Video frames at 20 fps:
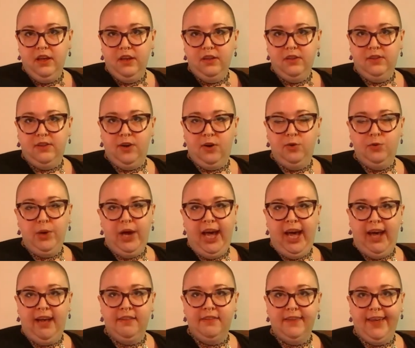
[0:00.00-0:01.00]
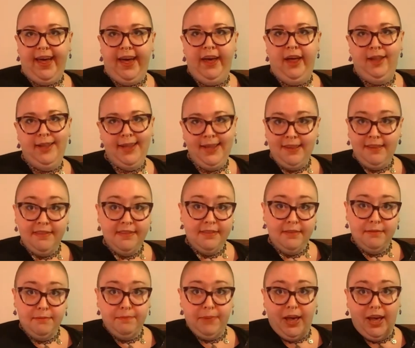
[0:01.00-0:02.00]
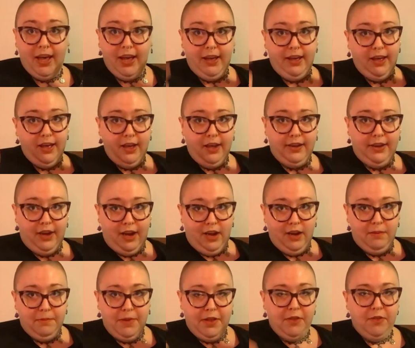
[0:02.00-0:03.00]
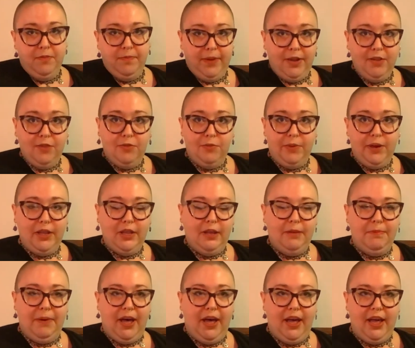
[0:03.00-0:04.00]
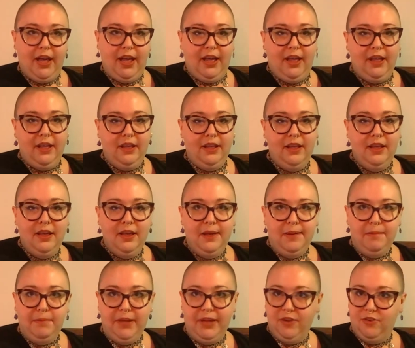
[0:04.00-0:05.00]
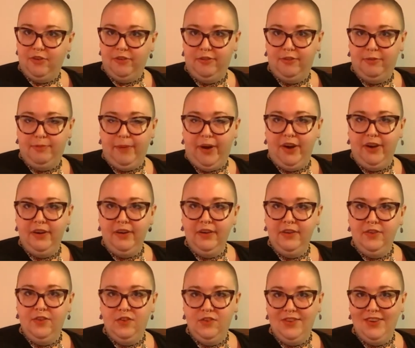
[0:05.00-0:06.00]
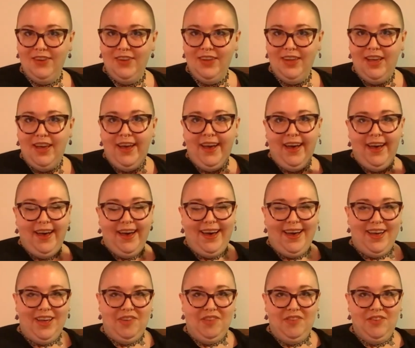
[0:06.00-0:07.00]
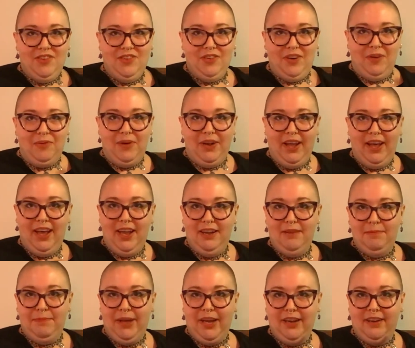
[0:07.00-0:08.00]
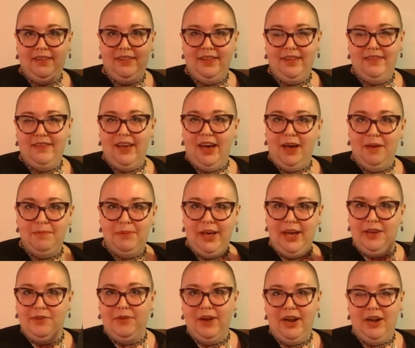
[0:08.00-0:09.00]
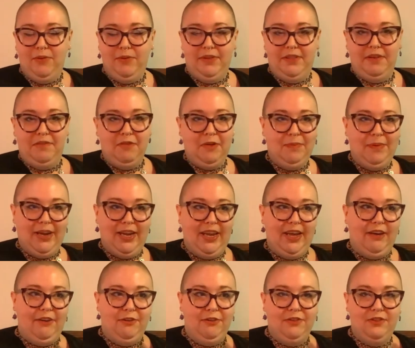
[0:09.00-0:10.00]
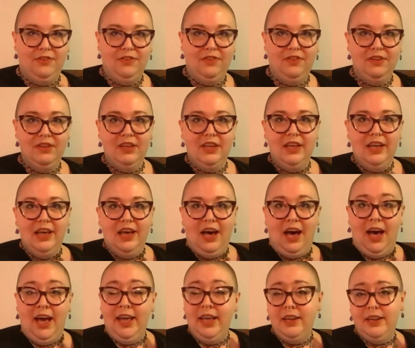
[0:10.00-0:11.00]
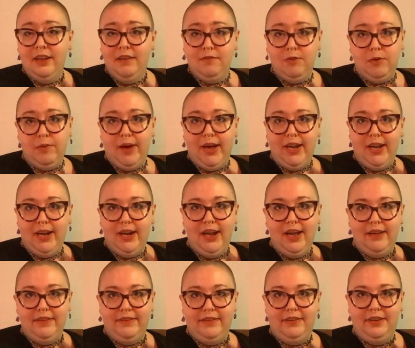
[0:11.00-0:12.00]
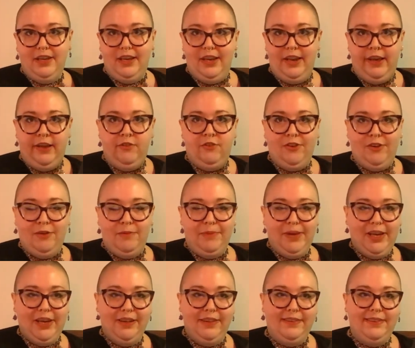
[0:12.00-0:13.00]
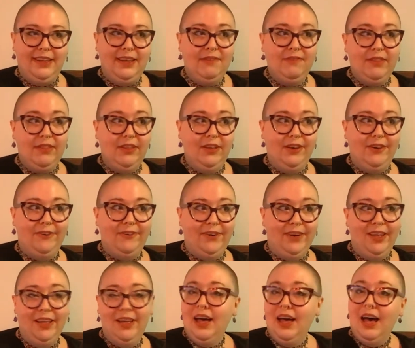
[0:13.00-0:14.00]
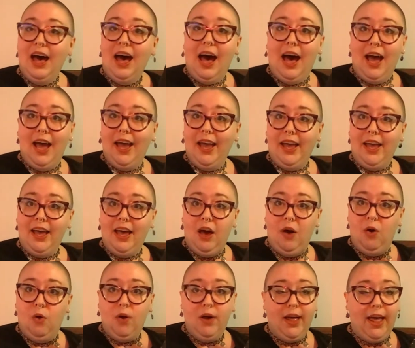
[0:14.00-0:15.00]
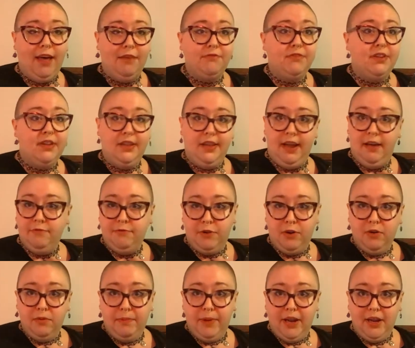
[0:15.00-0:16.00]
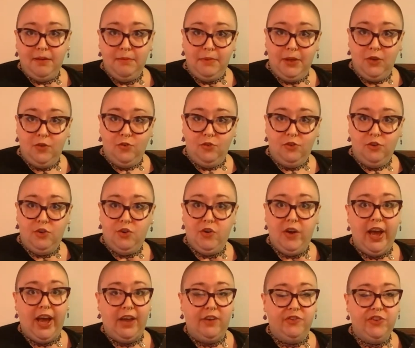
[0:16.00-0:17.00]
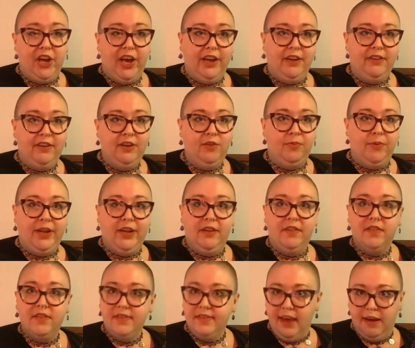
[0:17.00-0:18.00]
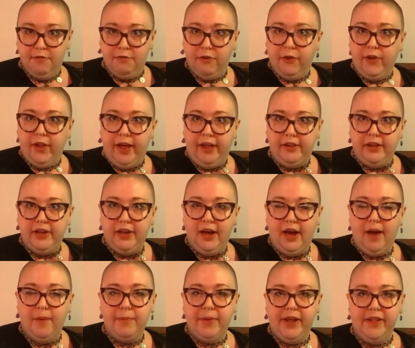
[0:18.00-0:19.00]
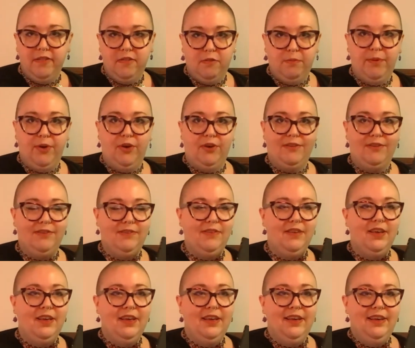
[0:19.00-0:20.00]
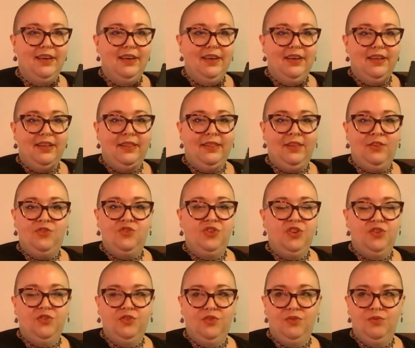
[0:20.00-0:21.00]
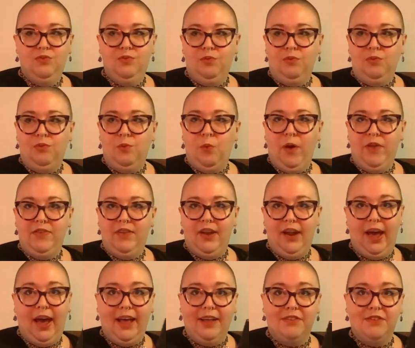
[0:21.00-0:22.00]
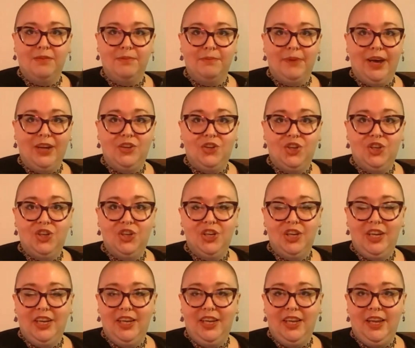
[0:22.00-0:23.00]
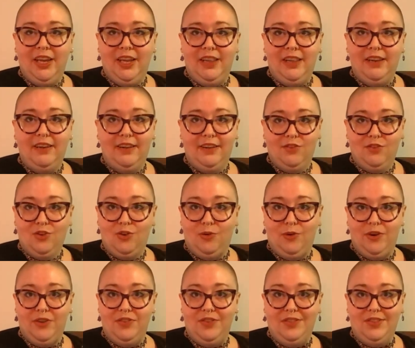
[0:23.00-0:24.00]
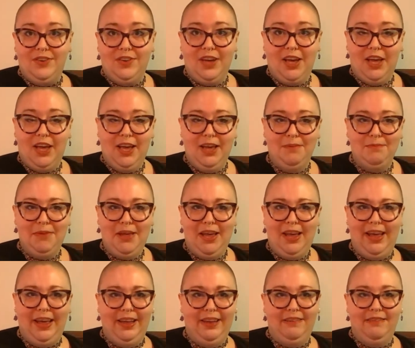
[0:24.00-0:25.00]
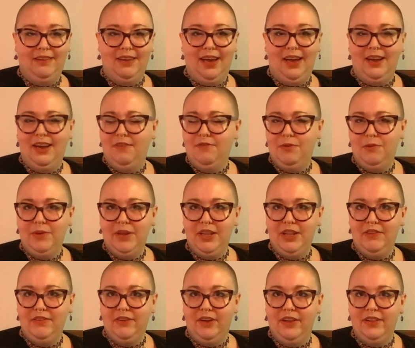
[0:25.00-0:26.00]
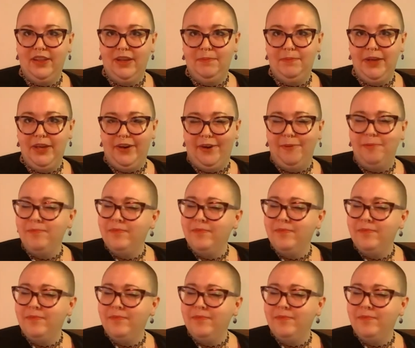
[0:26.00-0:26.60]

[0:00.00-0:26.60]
Go Ask Alice by Anonymous, but it's really by Beatrice Sparks. So I went ahead and picked this up and read it with everybody else. I had never read it as a teenager because even though I have never been immune to trash, I did read several Ellen Hopkins books. This just wasn't as much in the discourse at the time, and I never really saw the appeal.